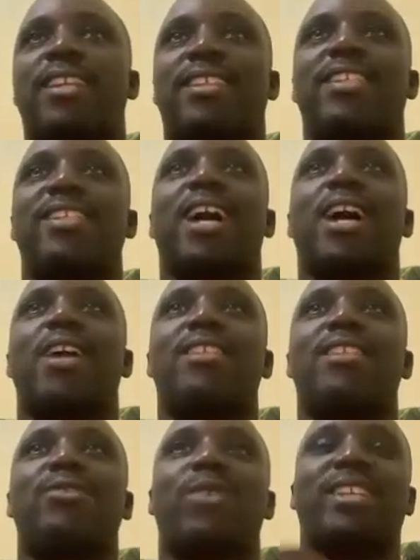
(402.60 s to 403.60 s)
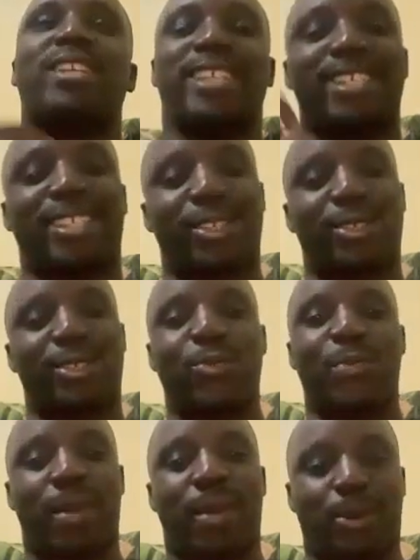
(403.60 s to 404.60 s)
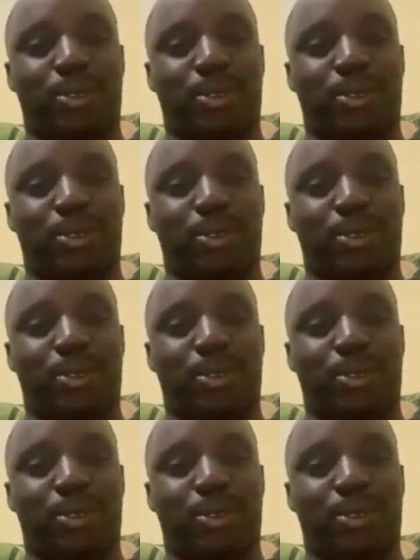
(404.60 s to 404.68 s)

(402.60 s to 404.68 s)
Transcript: this is what leads into my